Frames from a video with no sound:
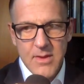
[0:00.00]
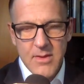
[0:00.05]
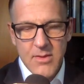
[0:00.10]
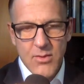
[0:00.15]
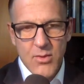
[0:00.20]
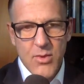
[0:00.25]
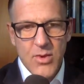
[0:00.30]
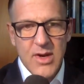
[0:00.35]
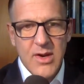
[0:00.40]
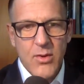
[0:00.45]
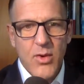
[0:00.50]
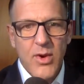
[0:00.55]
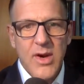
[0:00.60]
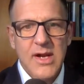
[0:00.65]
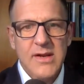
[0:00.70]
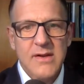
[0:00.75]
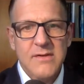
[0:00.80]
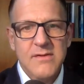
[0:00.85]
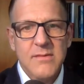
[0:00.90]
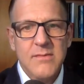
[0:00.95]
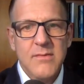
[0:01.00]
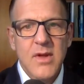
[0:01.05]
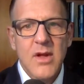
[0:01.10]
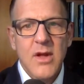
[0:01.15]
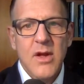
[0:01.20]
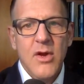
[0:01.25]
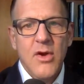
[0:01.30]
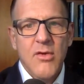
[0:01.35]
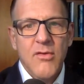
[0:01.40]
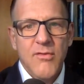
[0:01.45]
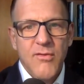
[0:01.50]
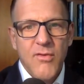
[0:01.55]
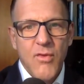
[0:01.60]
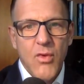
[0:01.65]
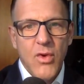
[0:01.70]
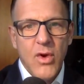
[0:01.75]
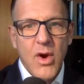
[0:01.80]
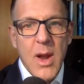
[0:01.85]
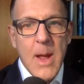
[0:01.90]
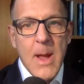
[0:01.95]
organism
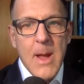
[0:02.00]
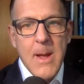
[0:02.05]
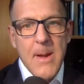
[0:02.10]
for